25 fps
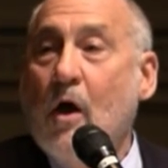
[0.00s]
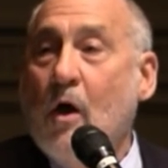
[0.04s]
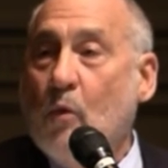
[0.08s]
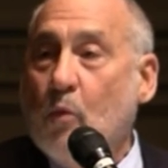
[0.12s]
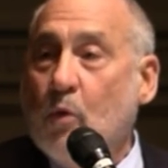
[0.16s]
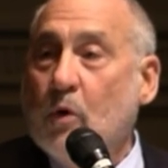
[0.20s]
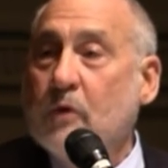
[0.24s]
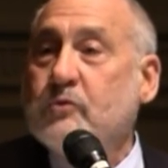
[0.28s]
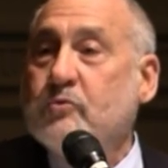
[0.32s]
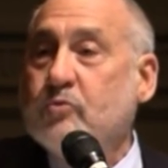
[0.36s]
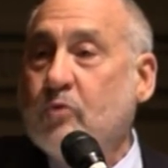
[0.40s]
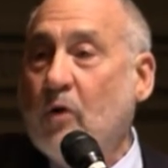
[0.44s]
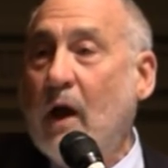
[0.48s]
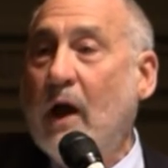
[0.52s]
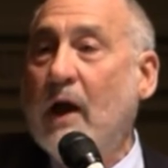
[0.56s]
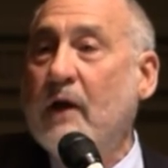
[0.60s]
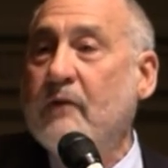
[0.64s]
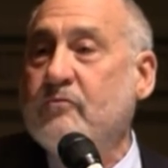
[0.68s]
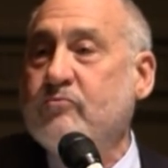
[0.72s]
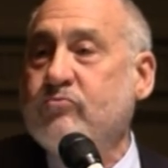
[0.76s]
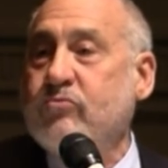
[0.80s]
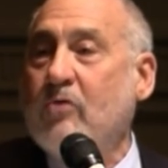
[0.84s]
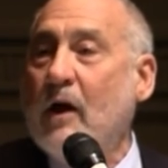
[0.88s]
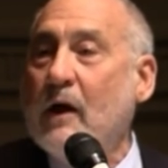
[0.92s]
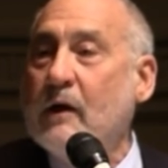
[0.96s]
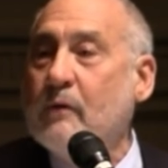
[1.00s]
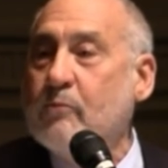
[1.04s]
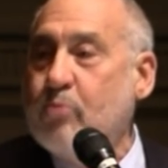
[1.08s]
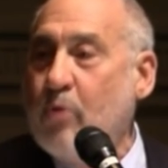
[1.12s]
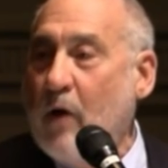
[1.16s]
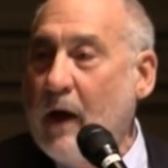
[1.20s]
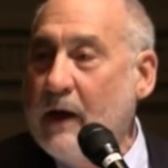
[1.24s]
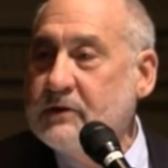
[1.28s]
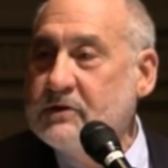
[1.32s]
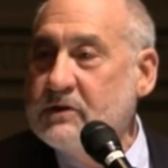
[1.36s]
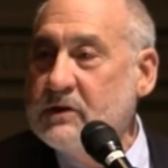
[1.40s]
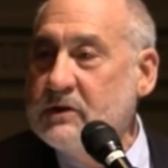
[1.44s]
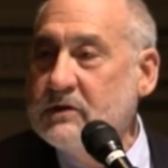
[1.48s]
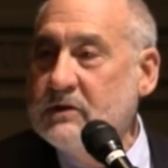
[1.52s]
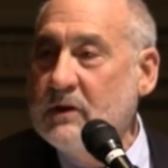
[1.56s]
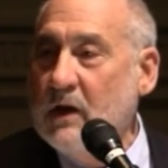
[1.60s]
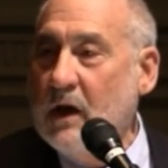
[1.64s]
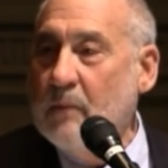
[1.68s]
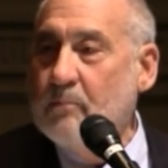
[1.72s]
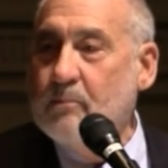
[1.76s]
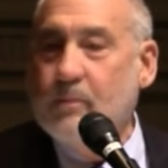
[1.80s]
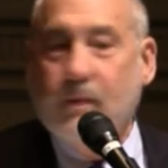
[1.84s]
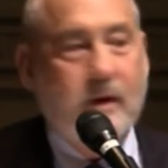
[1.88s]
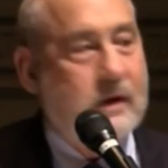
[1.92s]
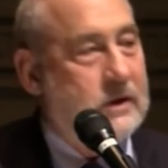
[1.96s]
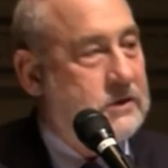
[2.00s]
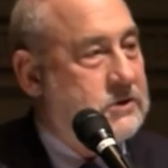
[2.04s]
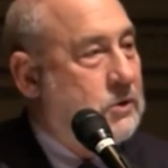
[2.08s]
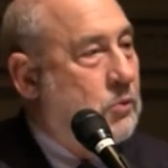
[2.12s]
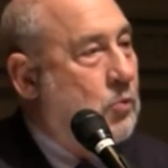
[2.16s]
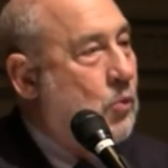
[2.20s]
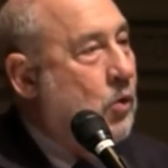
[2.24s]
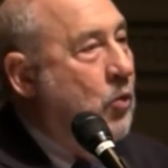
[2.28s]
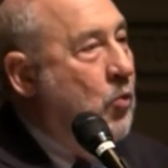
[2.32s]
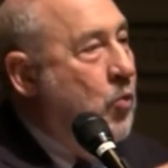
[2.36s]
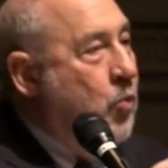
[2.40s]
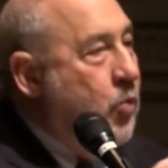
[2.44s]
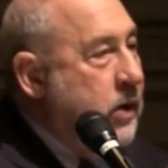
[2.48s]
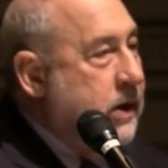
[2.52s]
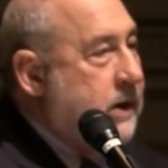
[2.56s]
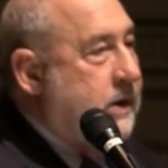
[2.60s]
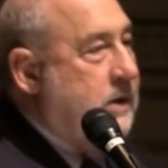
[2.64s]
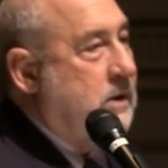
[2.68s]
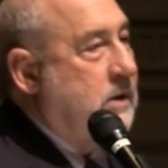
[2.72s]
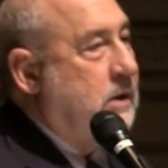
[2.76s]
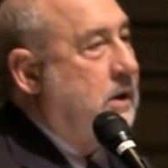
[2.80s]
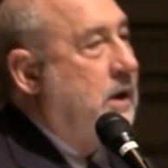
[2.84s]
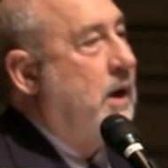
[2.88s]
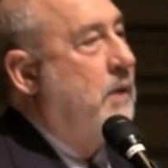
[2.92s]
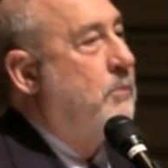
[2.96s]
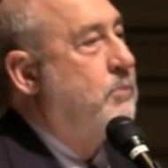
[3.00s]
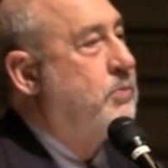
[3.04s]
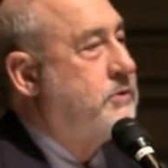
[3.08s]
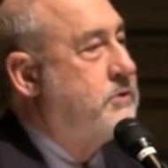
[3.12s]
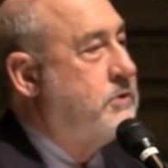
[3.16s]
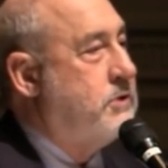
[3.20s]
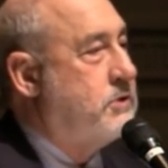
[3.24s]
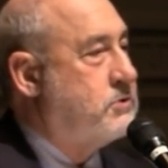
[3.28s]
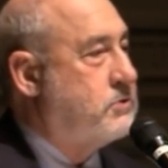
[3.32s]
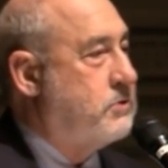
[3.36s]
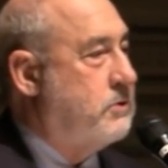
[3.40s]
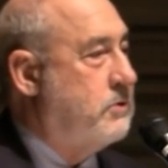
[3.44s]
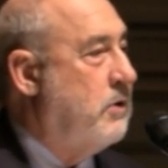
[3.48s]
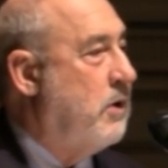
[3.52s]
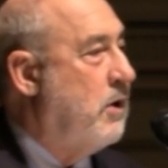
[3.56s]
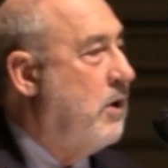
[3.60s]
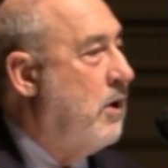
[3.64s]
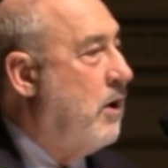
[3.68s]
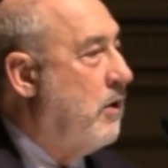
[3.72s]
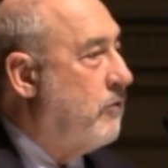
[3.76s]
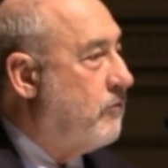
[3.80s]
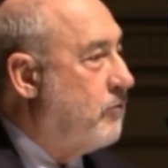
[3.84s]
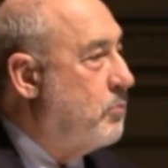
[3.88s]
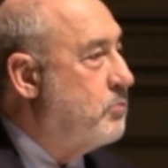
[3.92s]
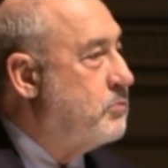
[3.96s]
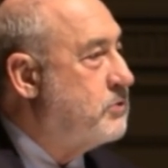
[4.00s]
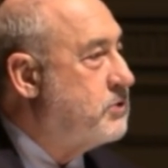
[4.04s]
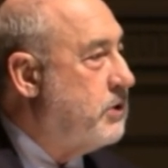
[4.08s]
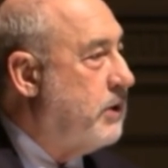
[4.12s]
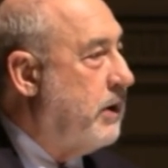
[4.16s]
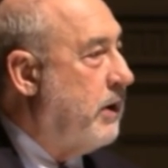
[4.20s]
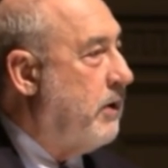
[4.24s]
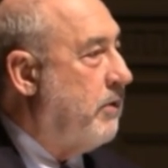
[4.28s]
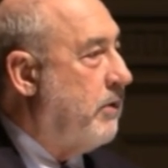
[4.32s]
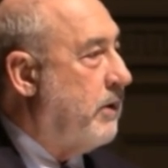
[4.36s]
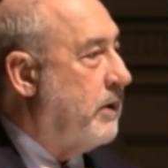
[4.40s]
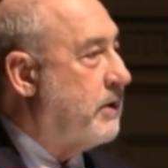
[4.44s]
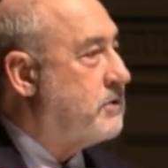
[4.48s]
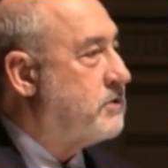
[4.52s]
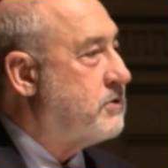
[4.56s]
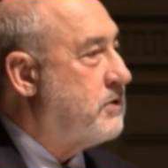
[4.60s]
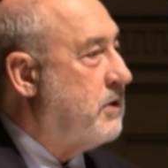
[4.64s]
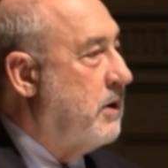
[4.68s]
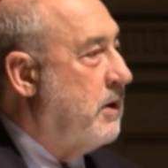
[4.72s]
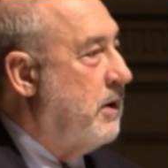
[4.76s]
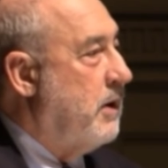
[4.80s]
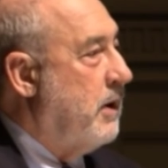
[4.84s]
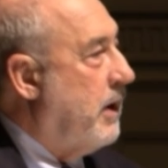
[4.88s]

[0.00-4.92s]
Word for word: will drive drug prices up because it will weaken competition from generics.